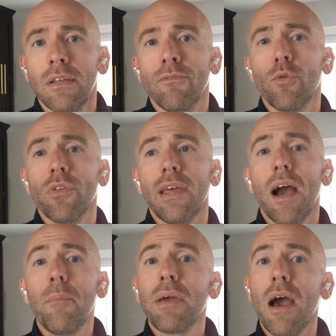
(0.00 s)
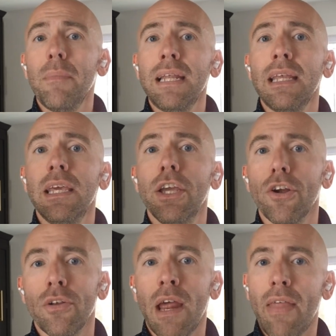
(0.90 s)
For the upcoming
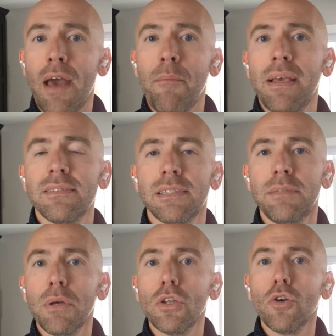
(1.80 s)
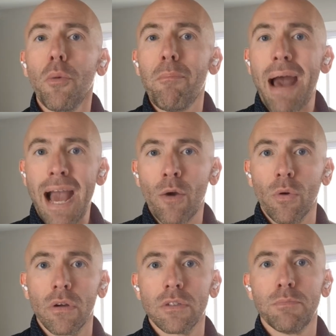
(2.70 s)
year. Now, that may seem a little
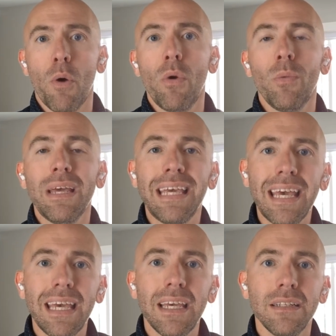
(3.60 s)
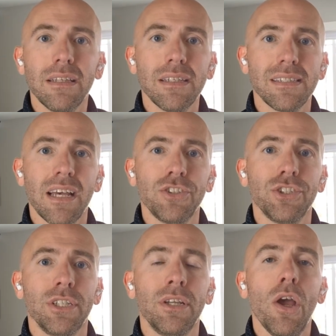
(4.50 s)
backwards, but when we get into the
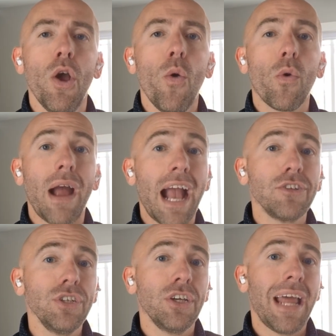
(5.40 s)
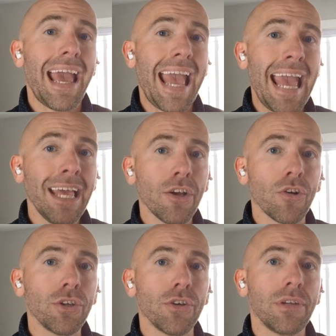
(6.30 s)
session, we're actually going to
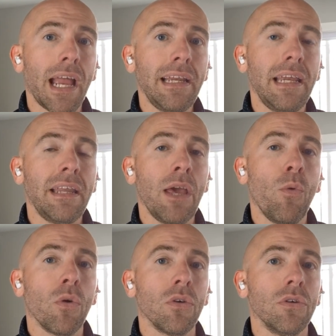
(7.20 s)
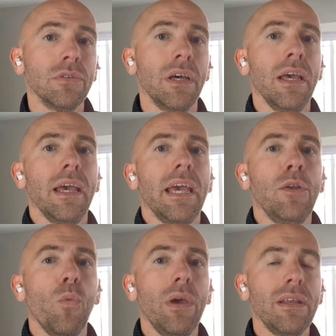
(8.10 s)
anchor your 90-day world
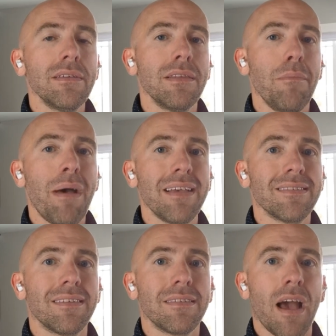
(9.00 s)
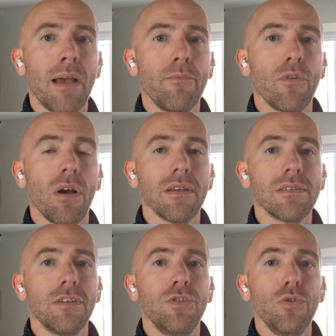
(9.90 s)
in when is the best time for us
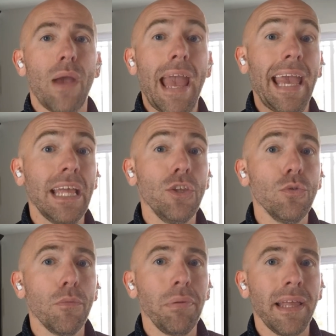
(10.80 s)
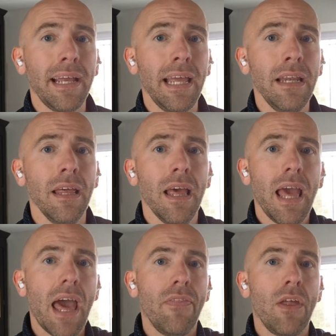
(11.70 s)
to do annual planning,
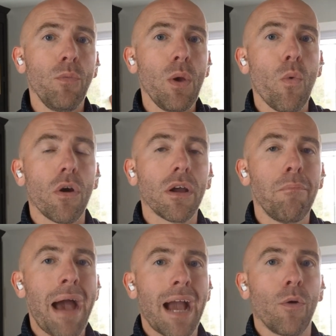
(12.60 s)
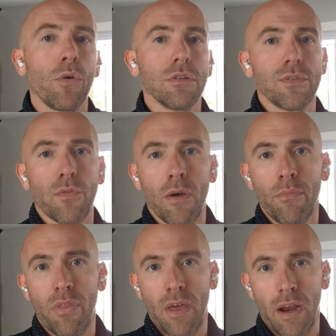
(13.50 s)
and then we work backwards
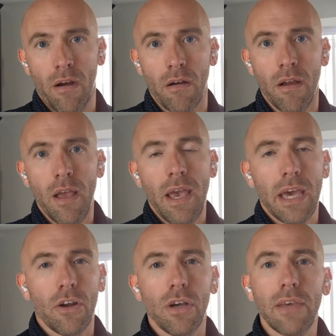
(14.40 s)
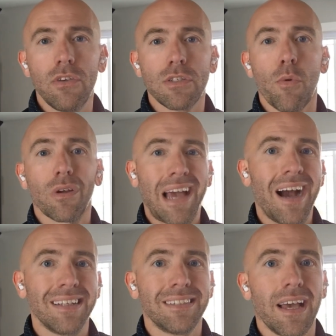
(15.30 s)
from there. And I'll give you some more
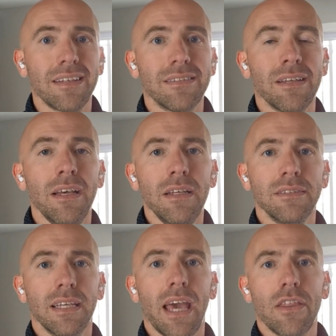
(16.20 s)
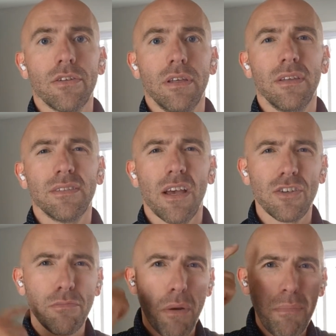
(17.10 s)
context together in the
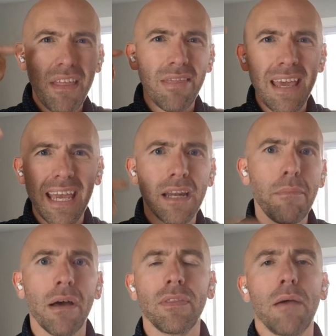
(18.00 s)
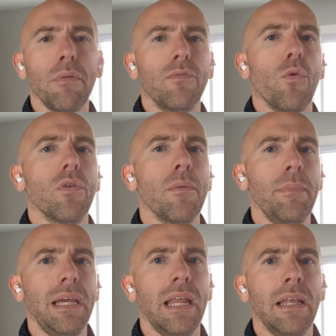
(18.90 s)
session, but be thinking about that before the
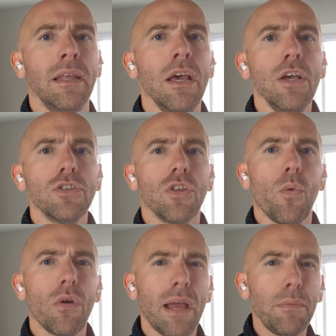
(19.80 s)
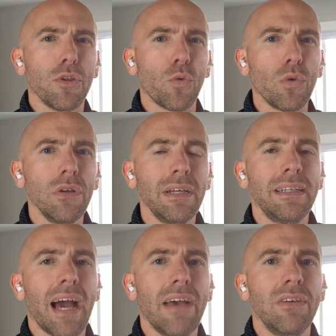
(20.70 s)
meeting so that we're able to really
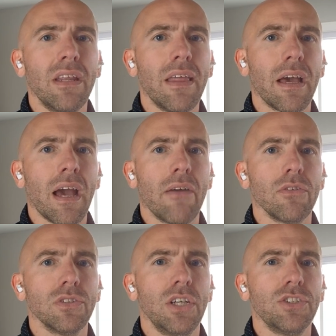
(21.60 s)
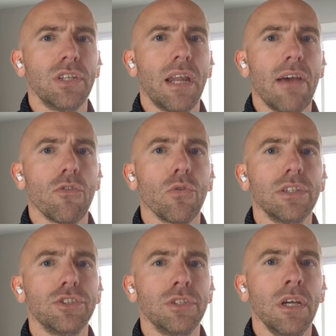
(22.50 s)
dive into that conversation and have a
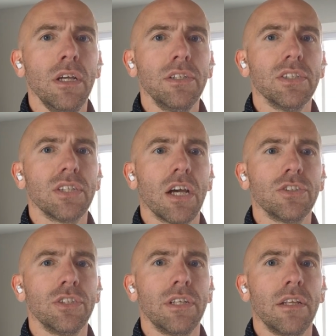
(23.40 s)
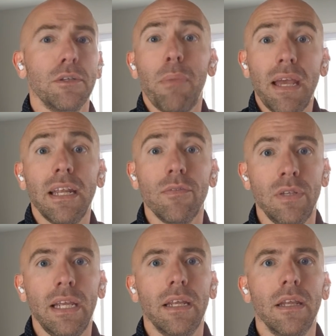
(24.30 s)
rich discussion and debate if
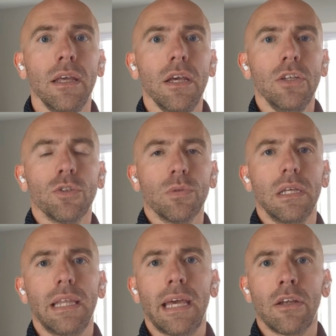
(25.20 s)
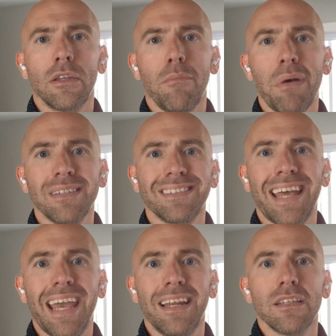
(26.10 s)
needed to really land on the best
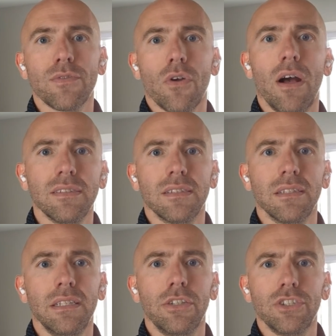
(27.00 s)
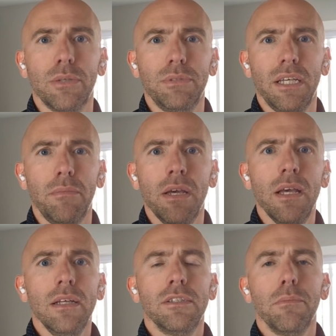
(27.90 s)
cadence for us as a leadership team
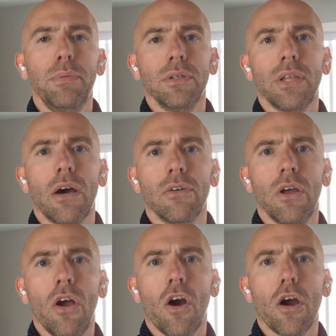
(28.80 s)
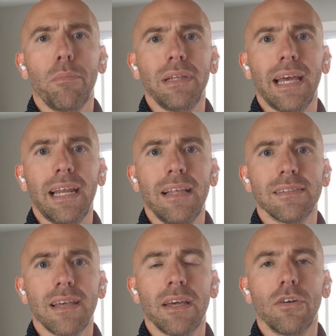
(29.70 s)
to build out our planning
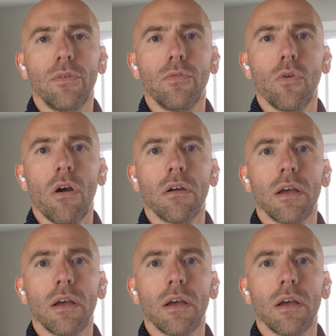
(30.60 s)
cycle for our